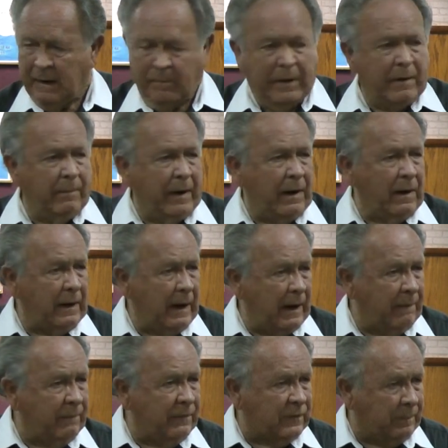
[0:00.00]
but he may not
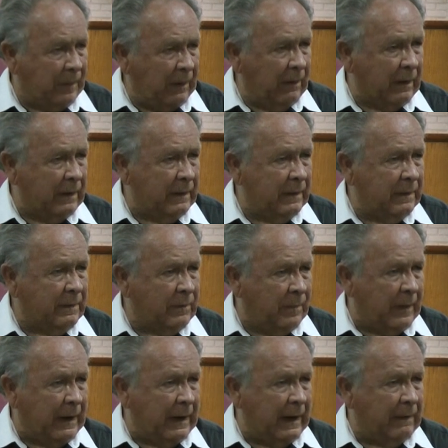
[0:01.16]
have the spirit to
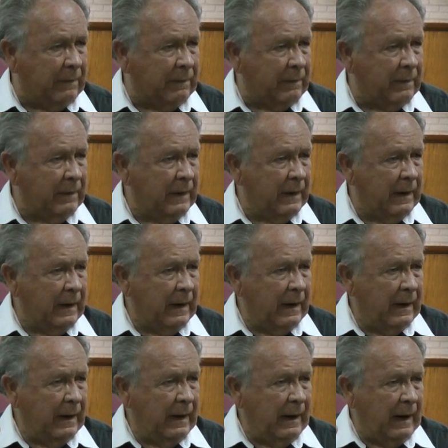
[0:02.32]
be an elder.
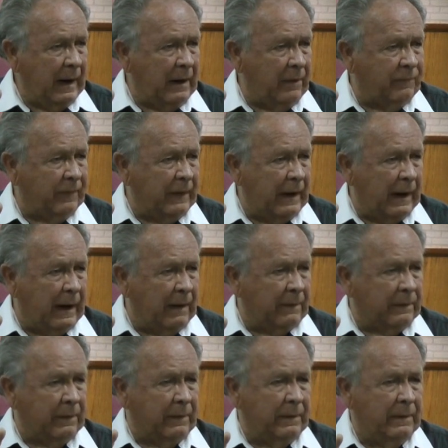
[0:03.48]
And if an
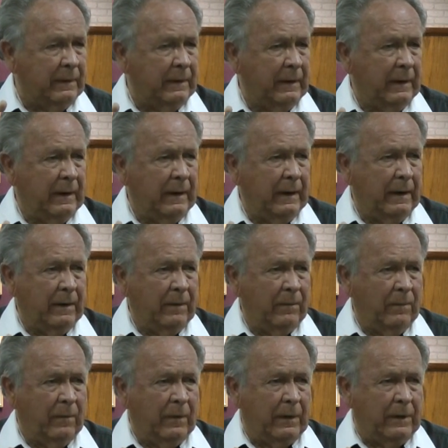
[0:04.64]
elder,
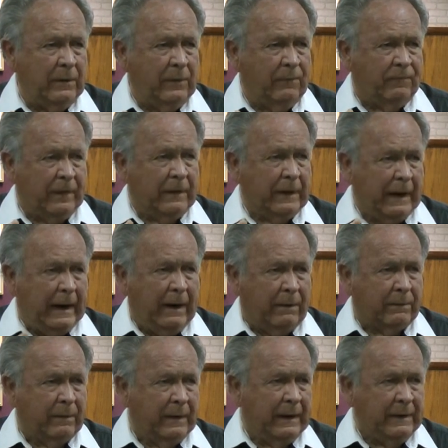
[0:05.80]
you feel an
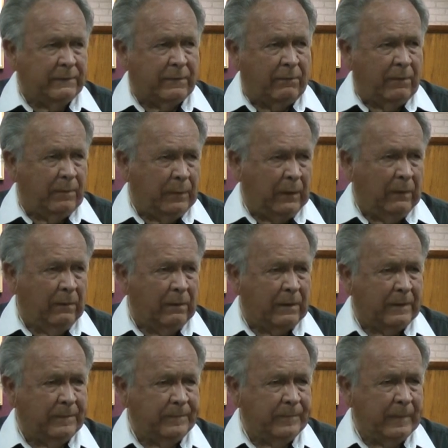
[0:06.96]
elder needs a rebuke,
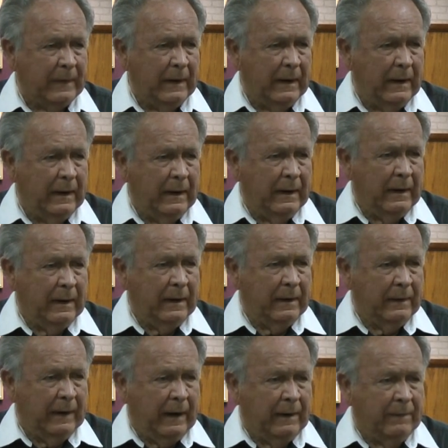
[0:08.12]

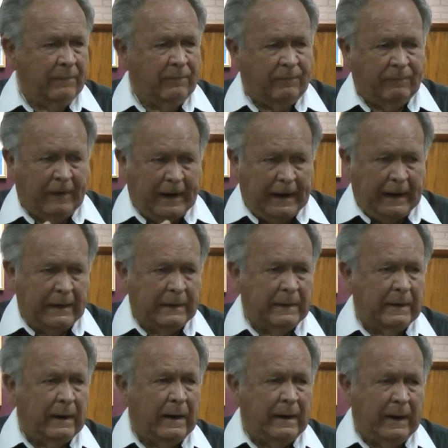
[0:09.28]
then find
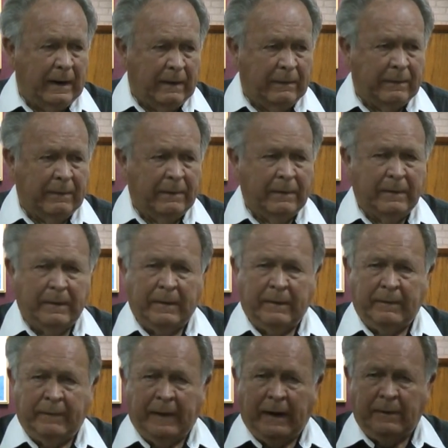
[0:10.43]
an elder
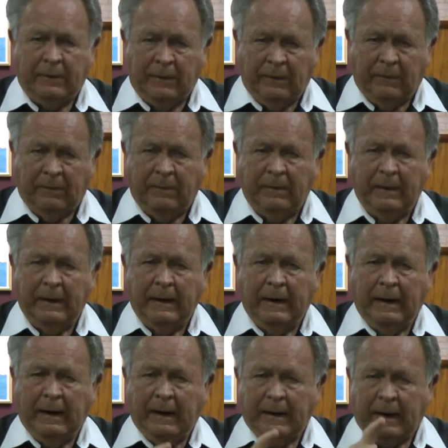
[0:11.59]
that you mm-hmm.
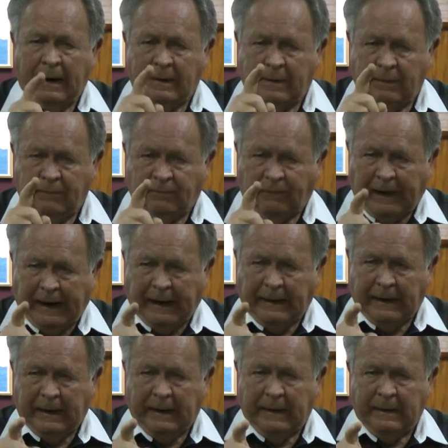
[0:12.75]
can confide
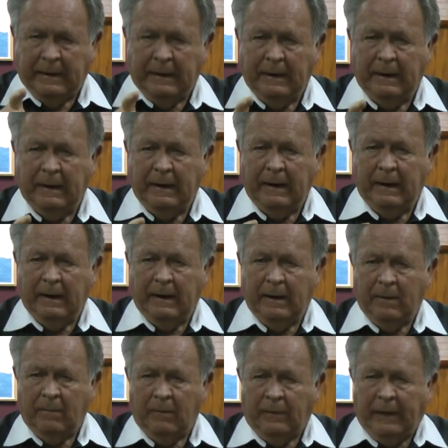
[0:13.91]
in
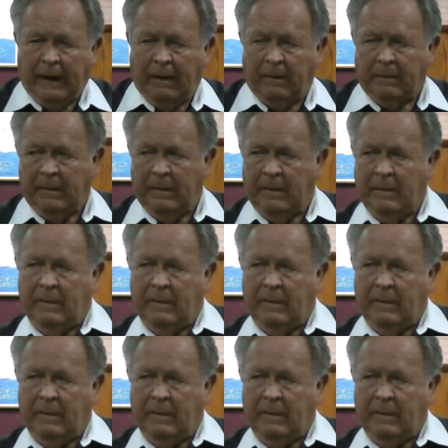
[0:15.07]
without